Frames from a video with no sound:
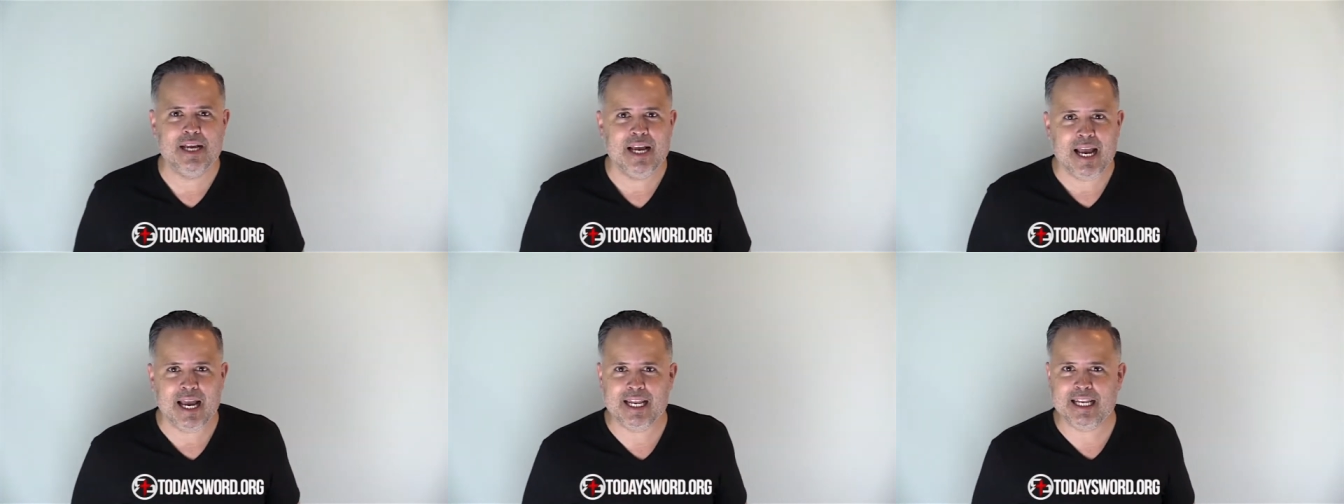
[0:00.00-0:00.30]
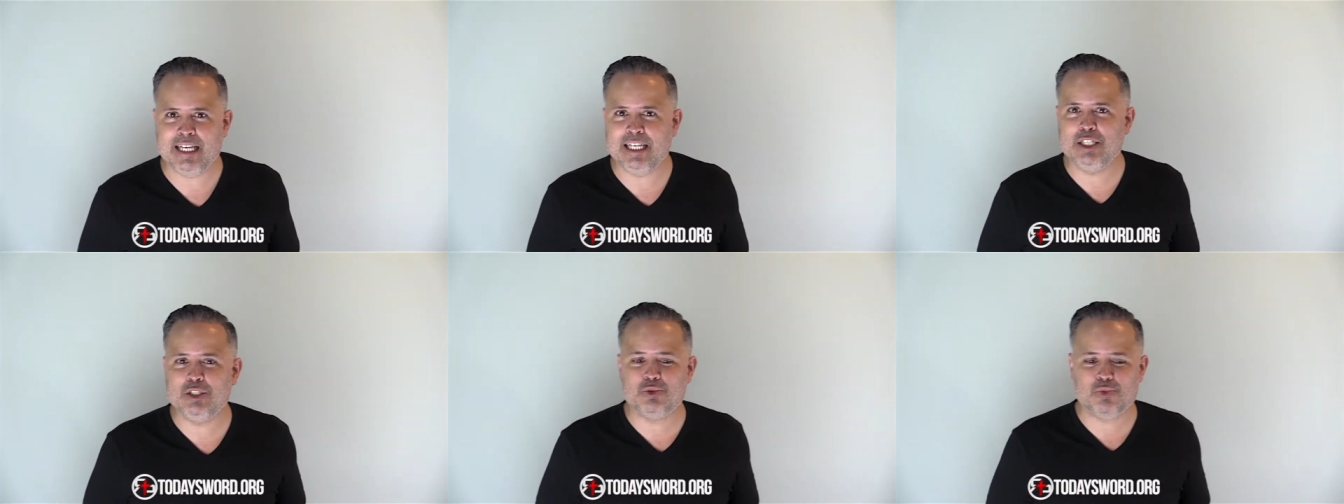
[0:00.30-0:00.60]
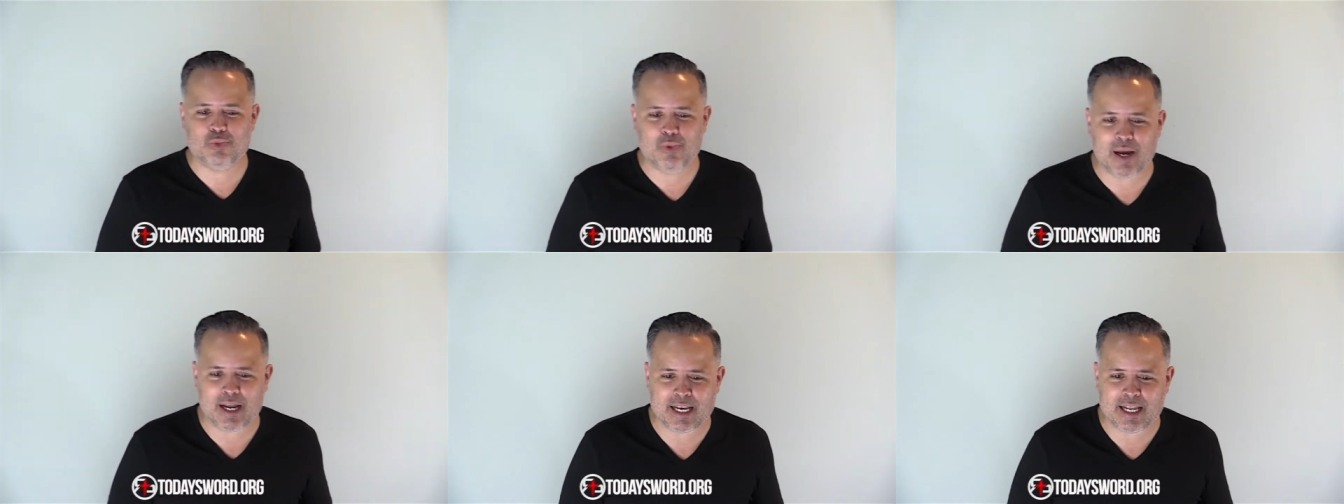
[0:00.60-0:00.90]
and he's
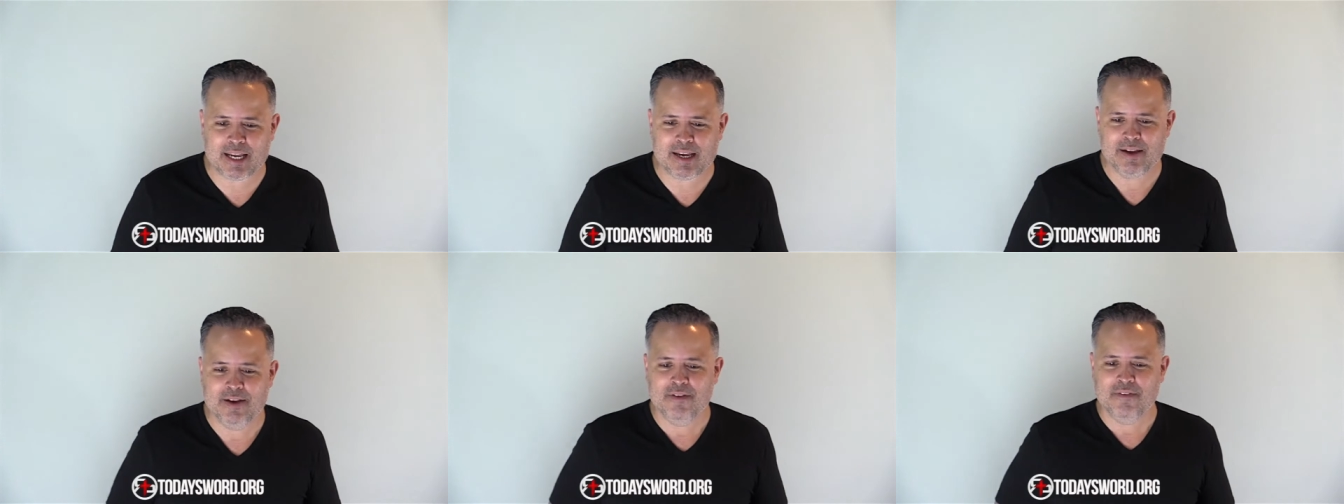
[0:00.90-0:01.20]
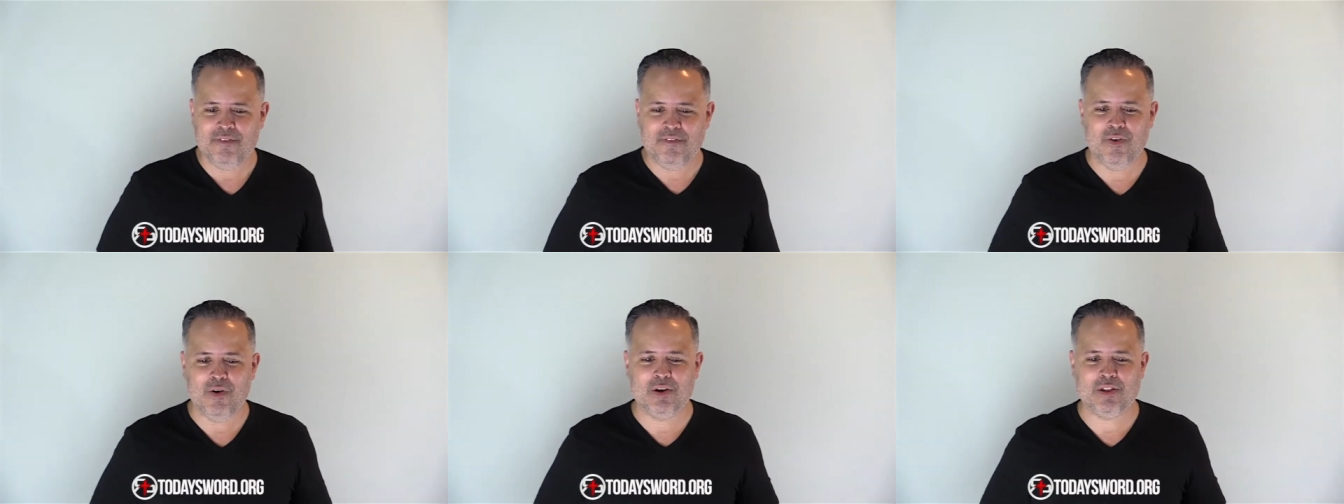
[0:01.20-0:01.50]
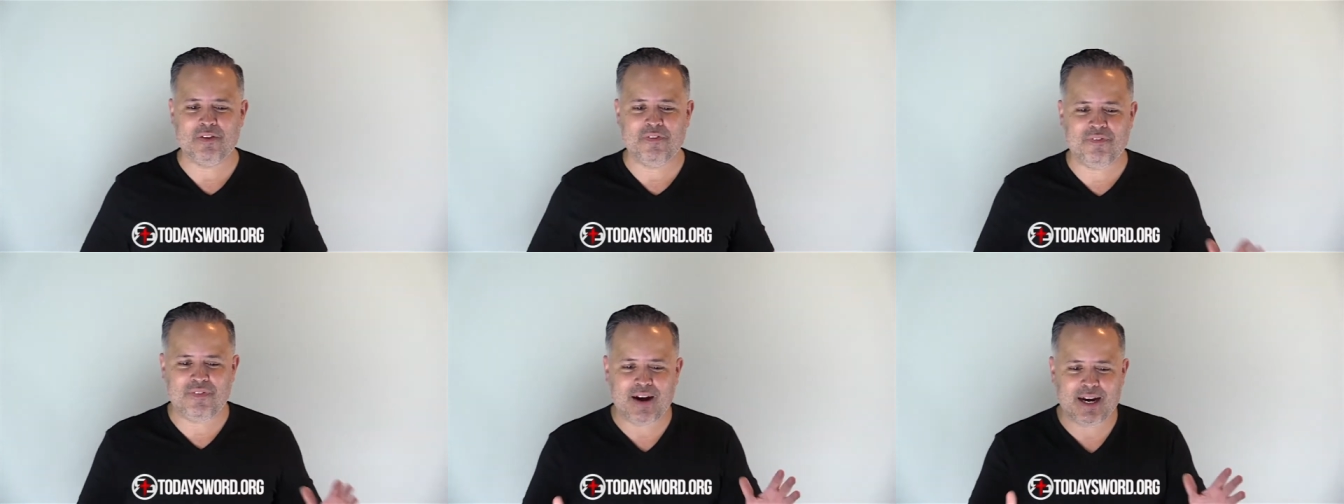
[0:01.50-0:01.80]
ready for
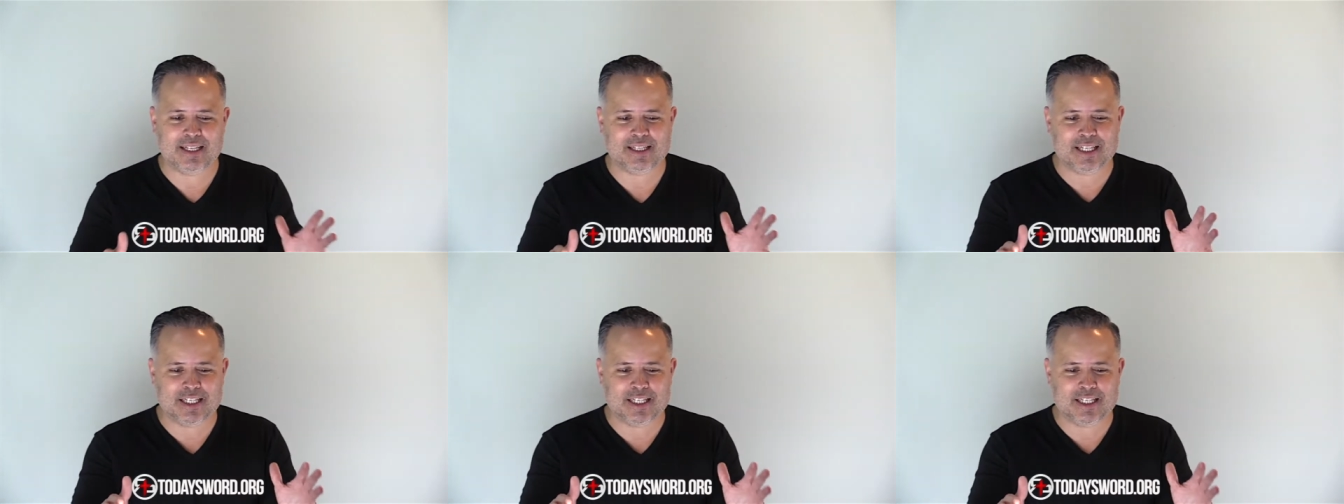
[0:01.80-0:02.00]
the fight.